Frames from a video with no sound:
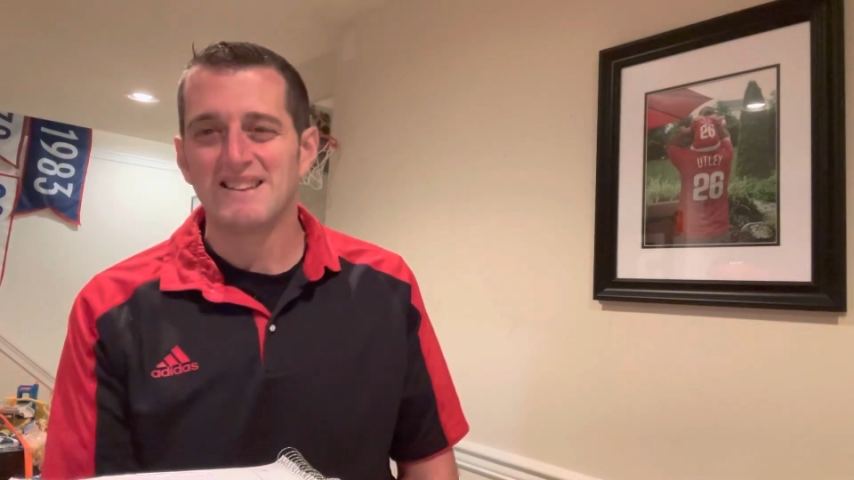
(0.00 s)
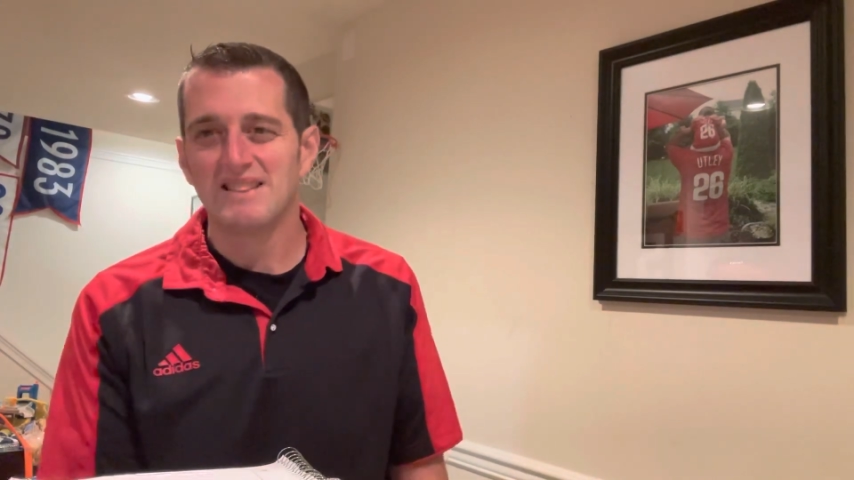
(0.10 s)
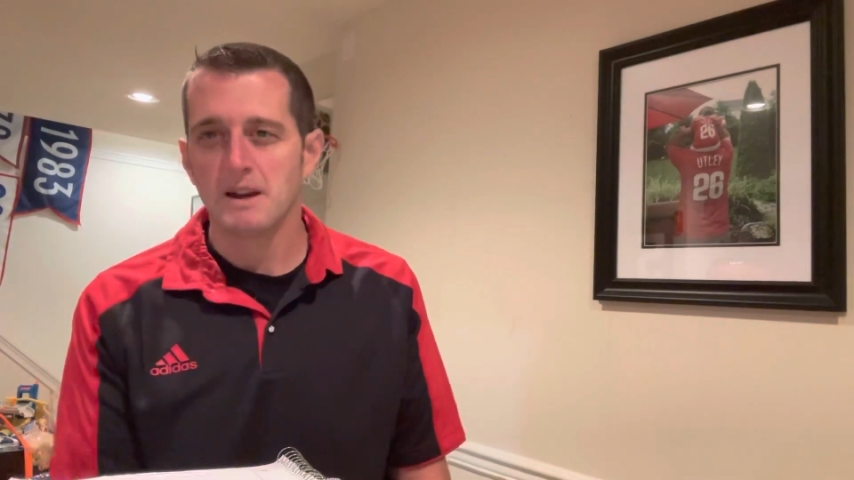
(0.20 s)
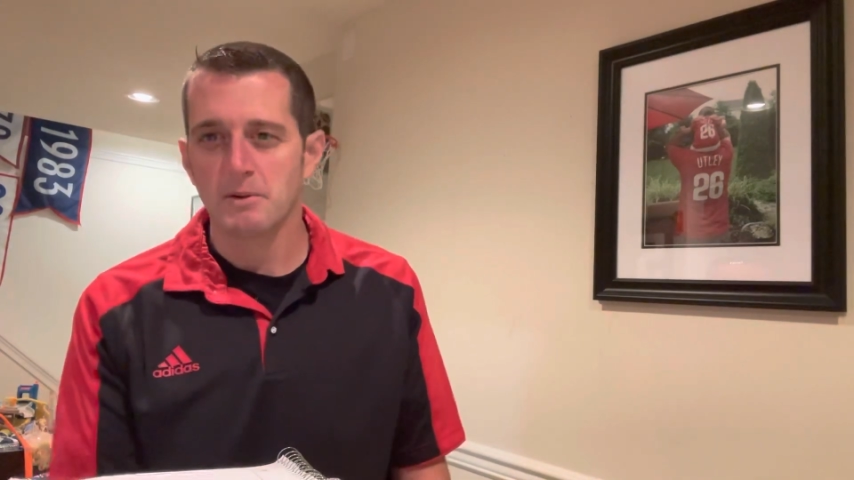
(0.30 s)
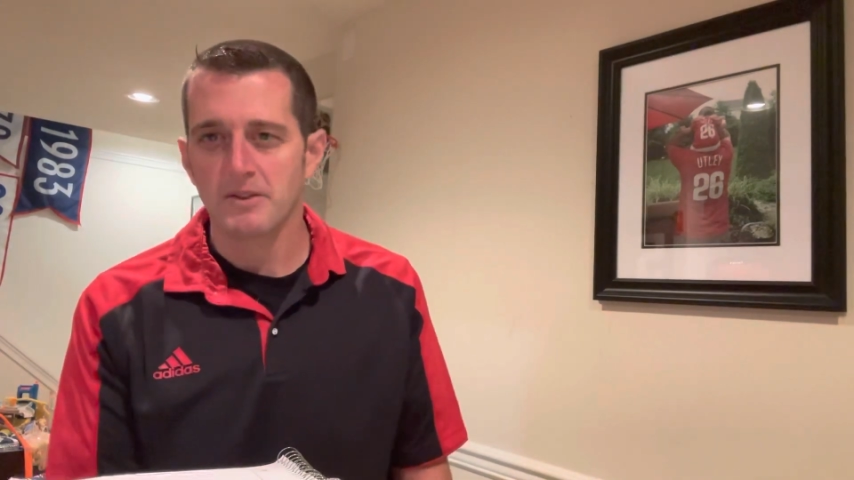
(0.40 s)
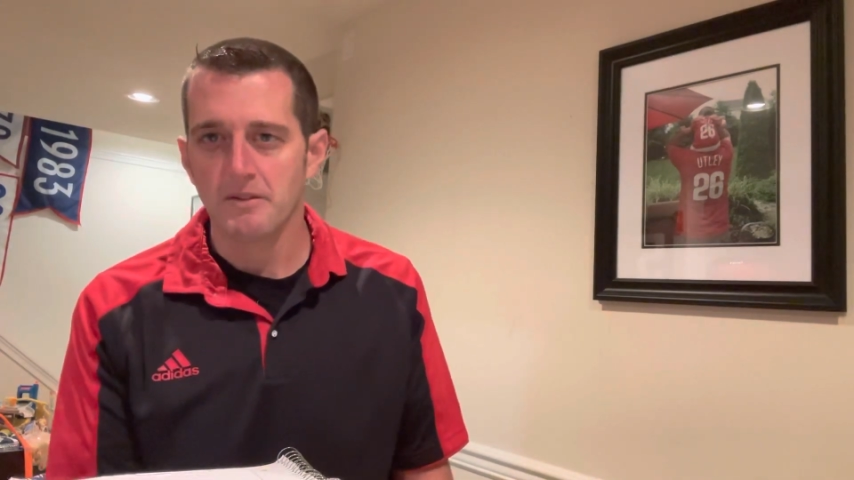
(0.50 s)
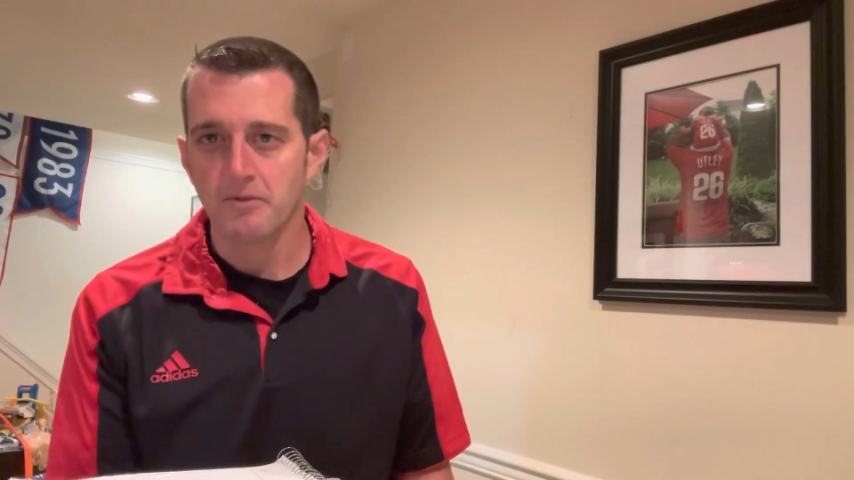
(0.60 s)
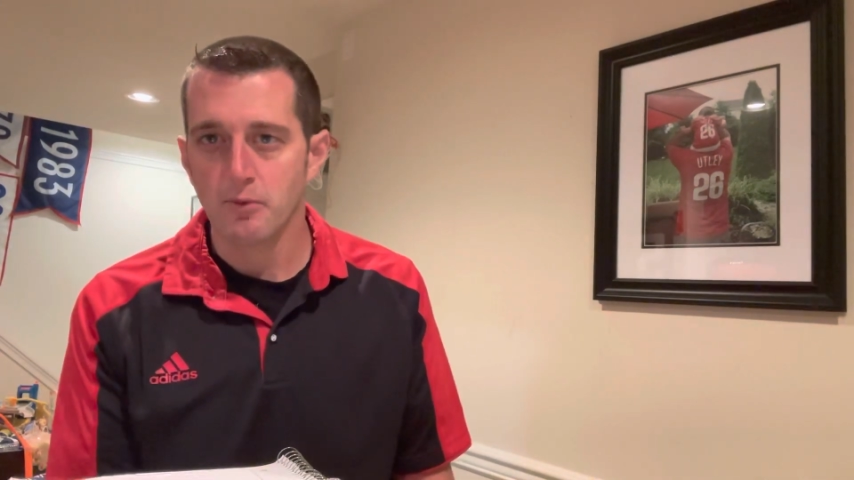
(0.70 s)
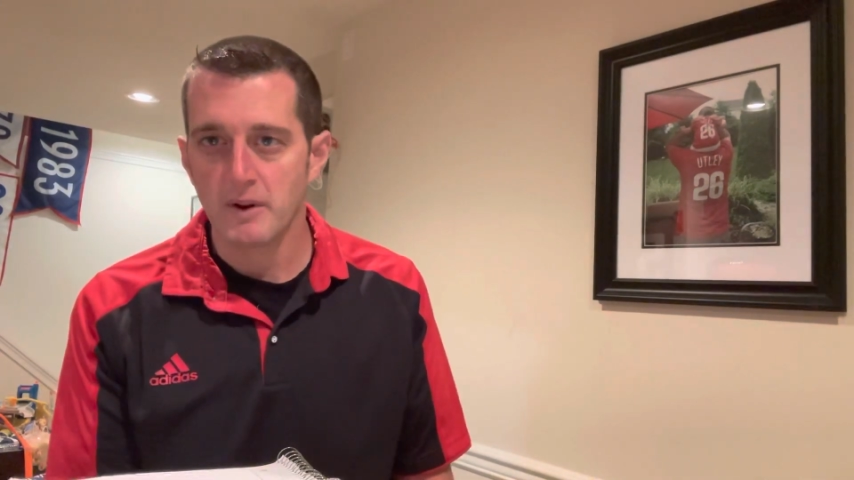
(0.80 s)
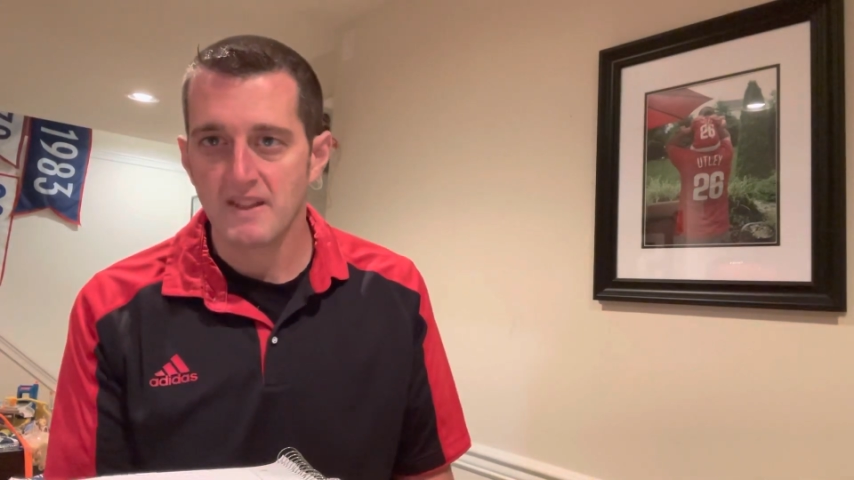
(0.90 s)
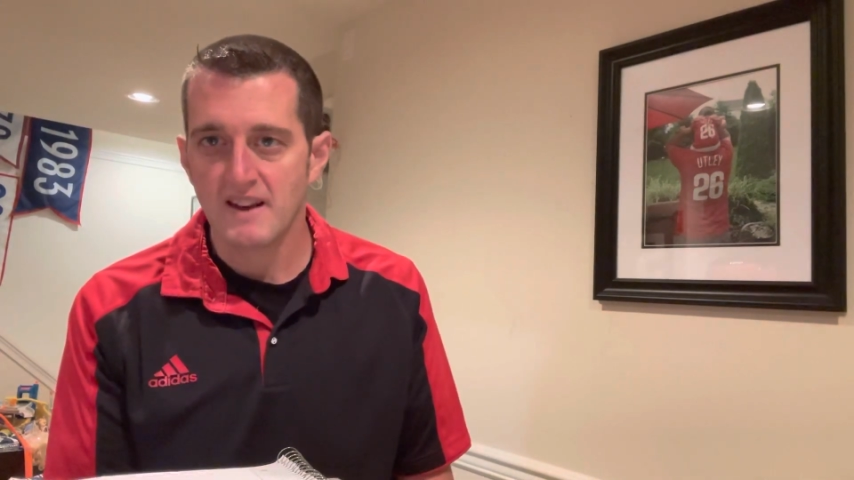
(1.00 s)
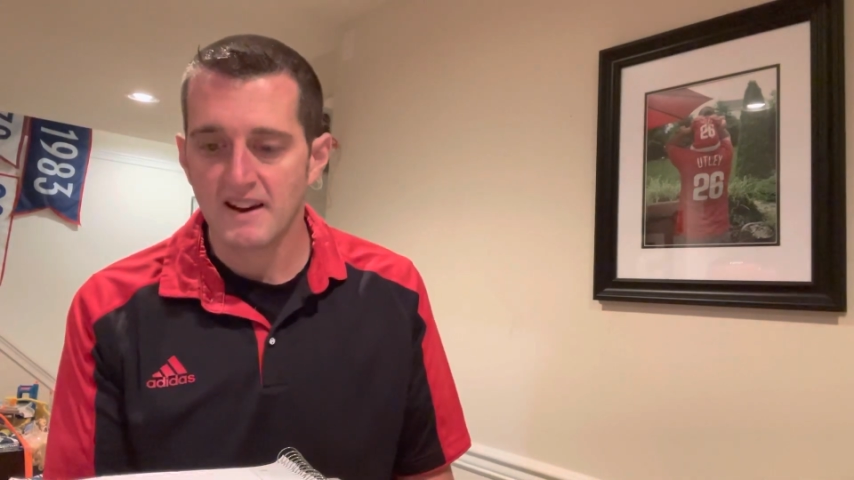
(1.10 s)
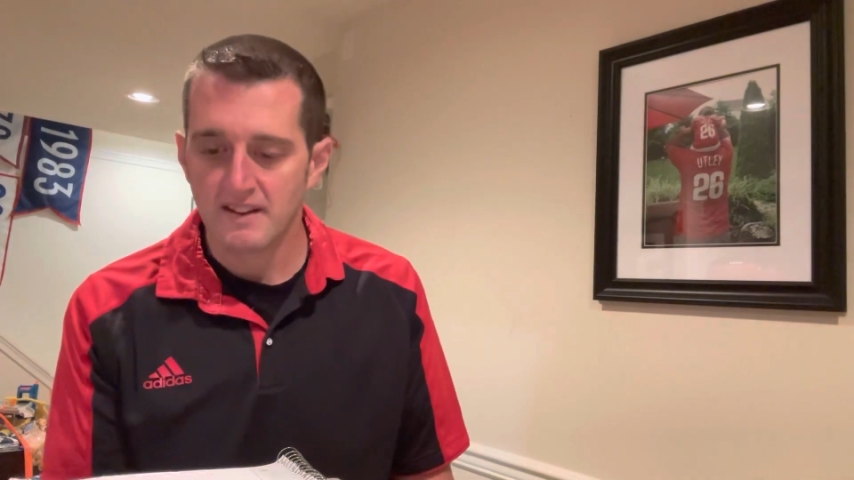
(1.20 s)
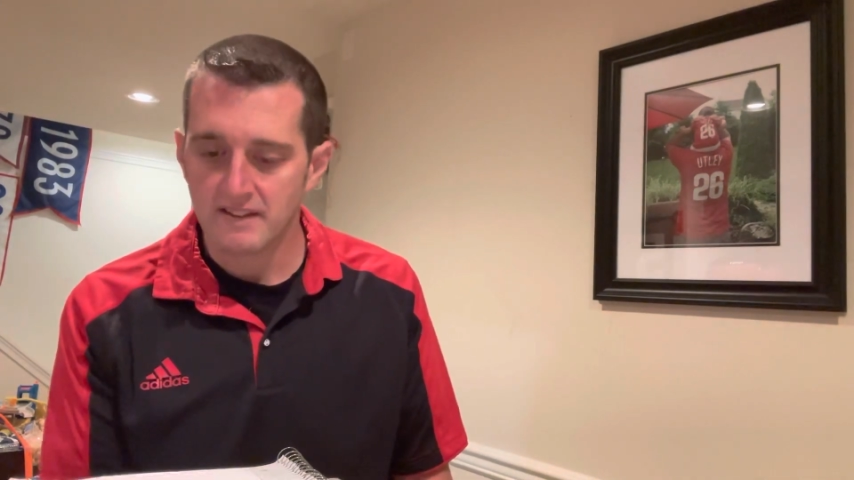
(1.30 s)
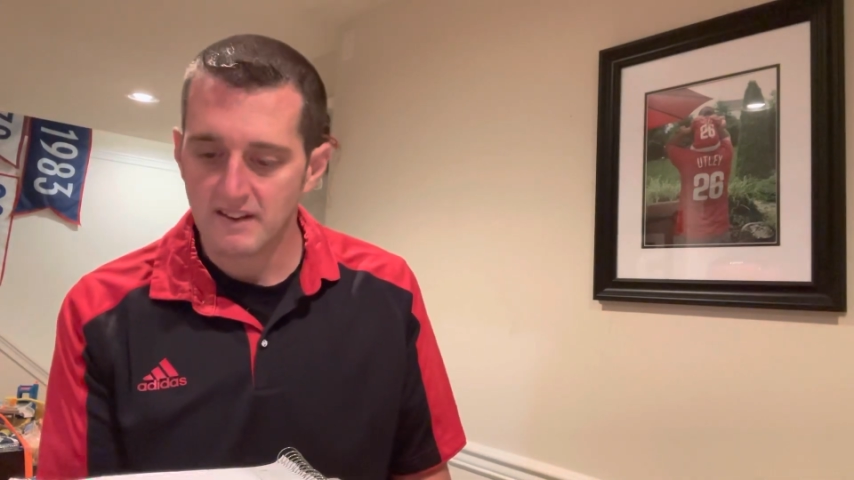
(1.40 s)
claimers at
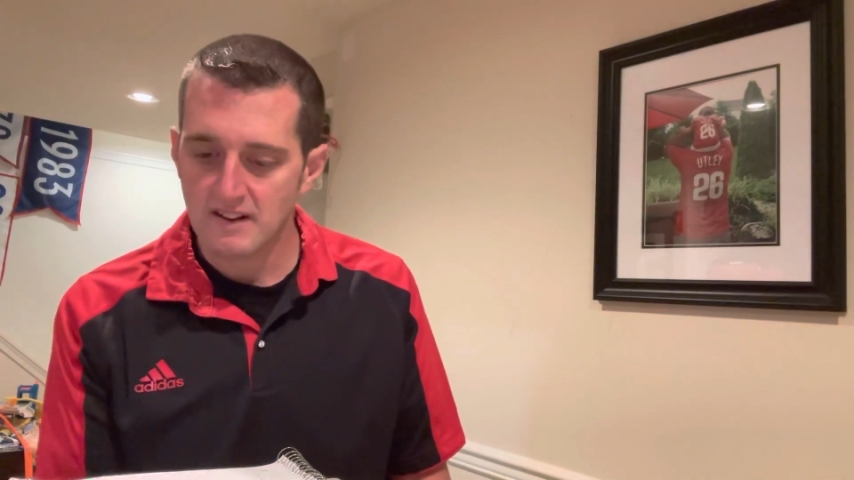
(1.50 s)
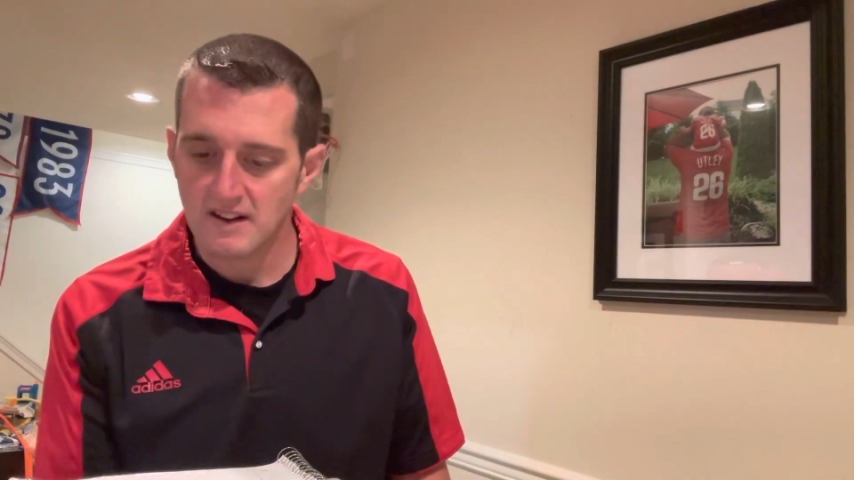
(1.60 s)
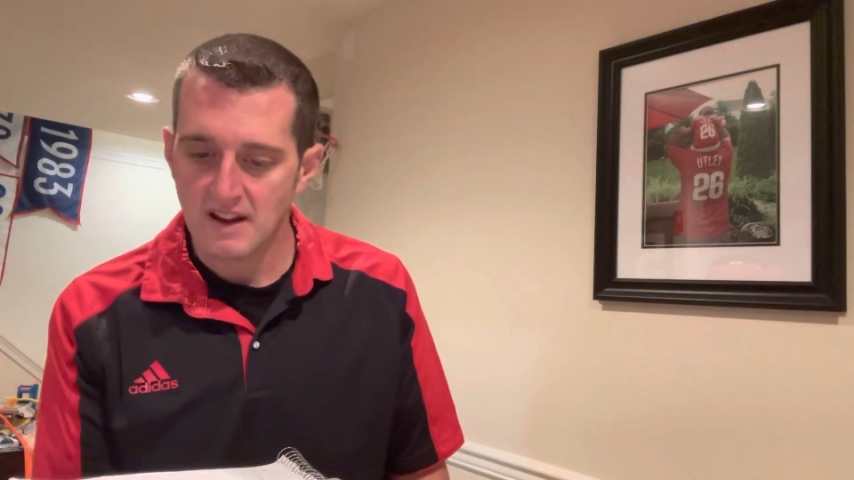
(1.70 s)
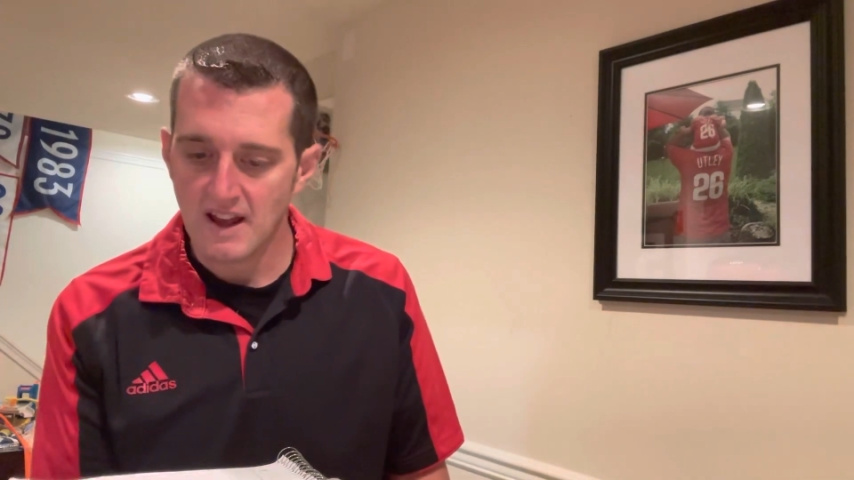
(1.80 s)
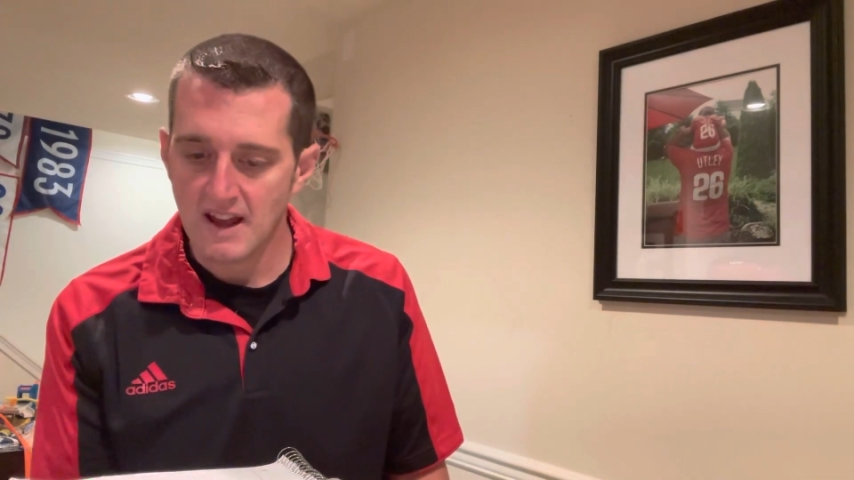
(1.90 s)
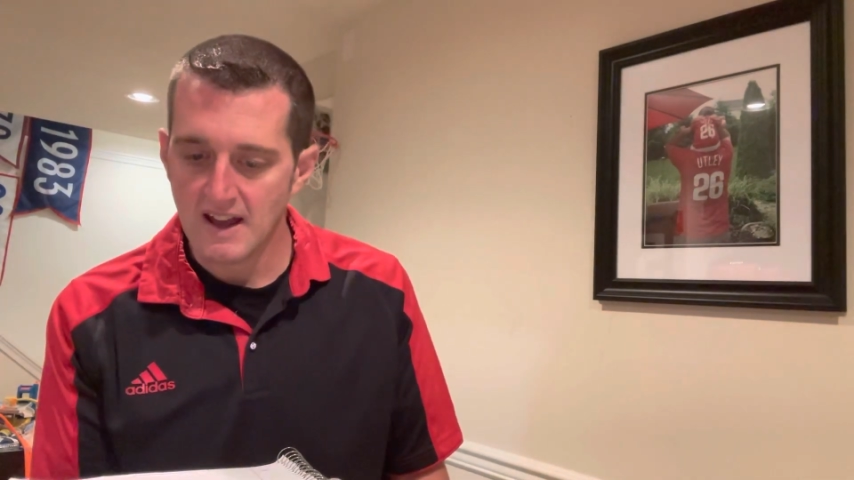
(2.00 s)
40,000